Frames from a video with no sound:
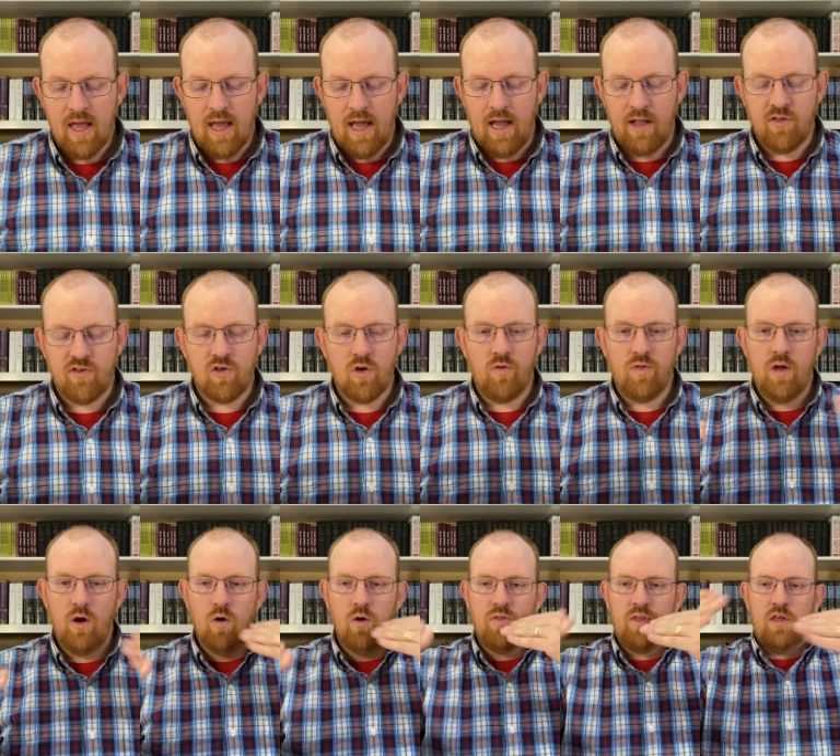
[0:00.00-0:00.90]
And so
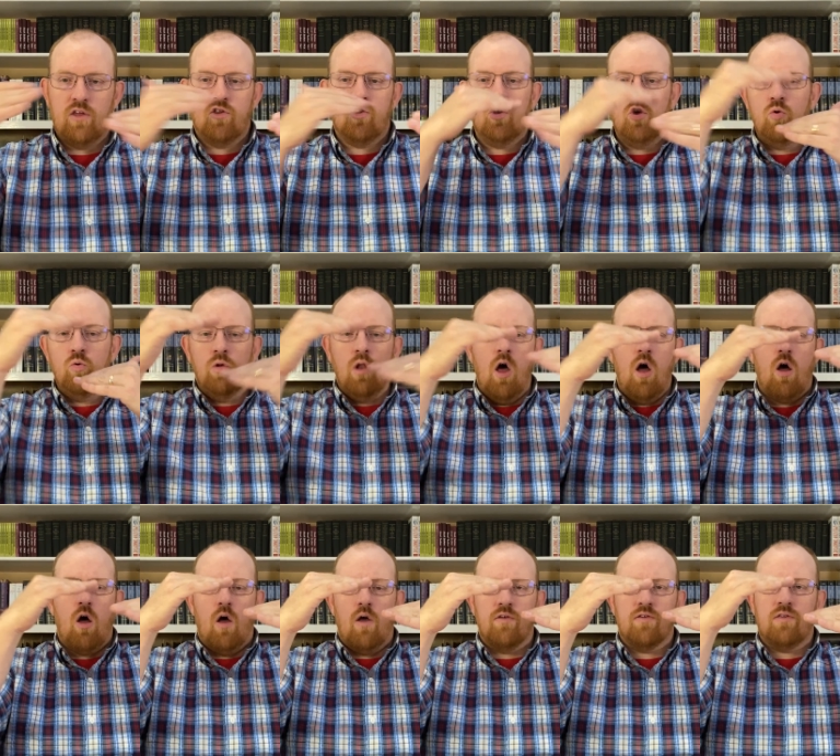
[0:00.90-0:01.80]
there are these two
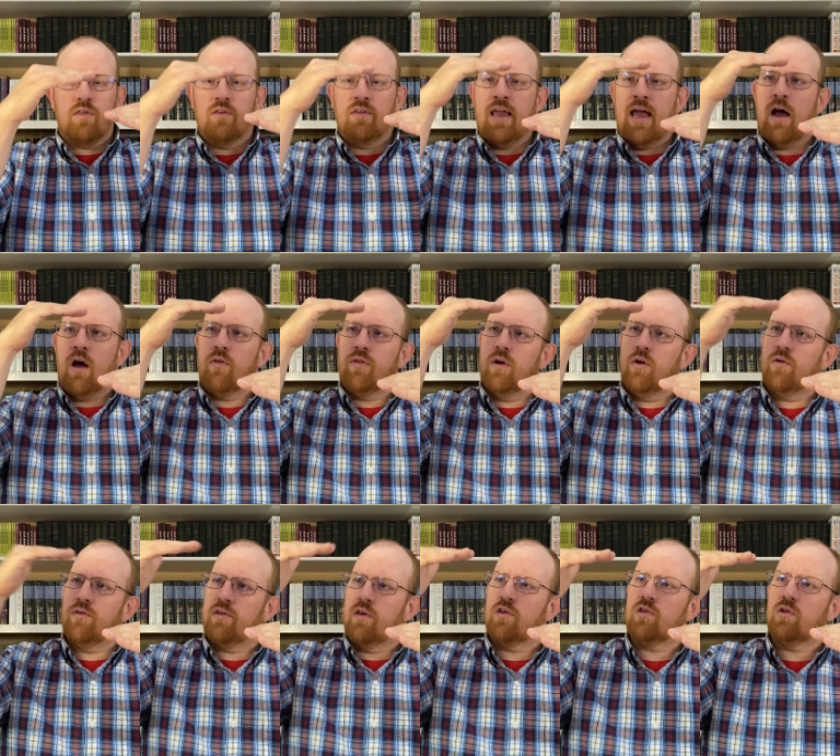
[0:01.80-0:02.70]
laws. Now there
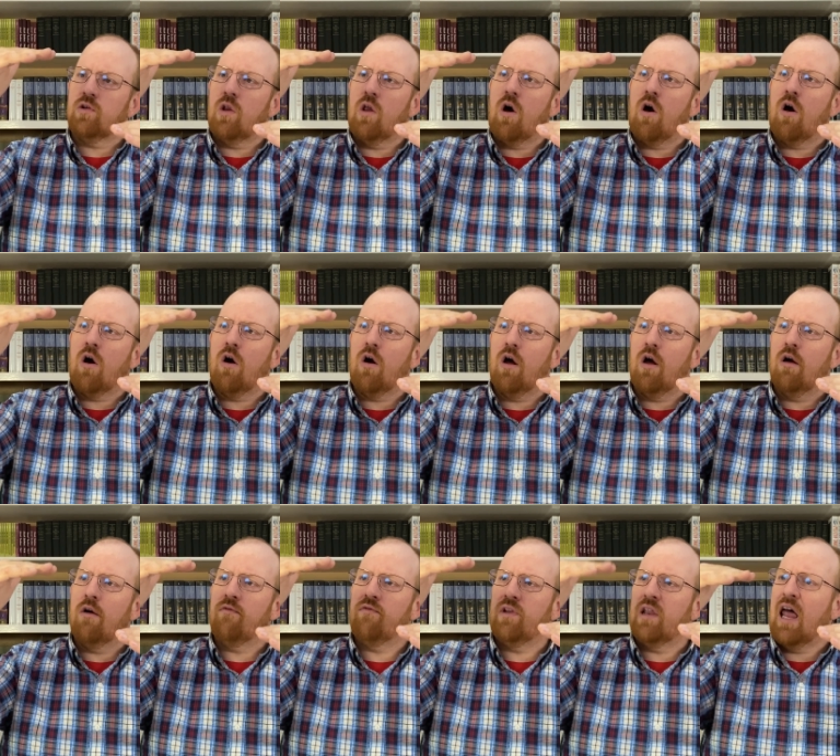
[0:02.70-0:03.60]
is this law
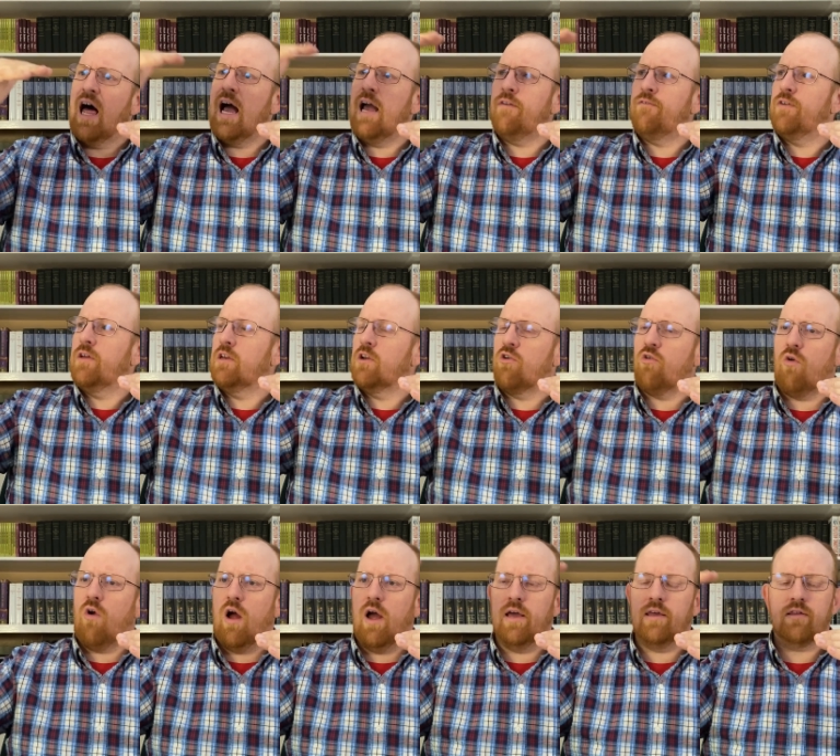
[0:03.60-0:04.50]
of life in
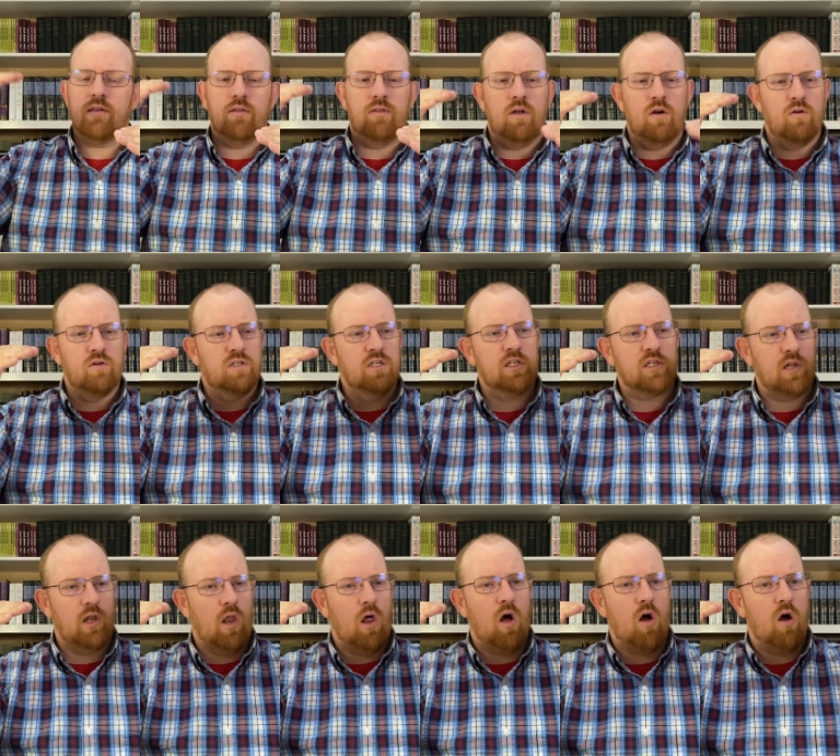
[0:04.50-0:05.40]
Christ, and there is this
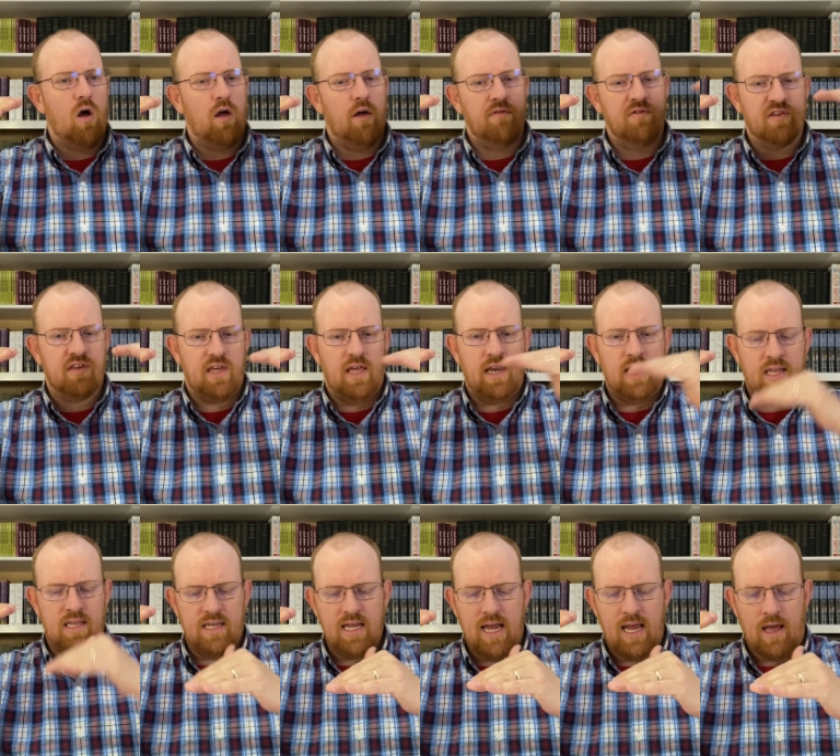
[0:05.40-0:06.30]
law of sin
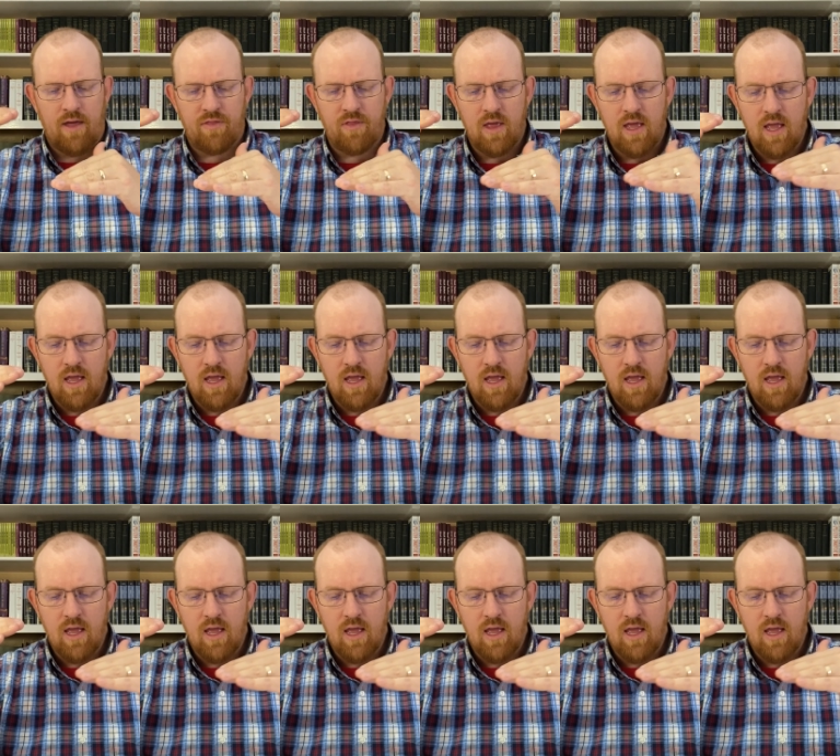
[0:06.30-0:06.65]
and death.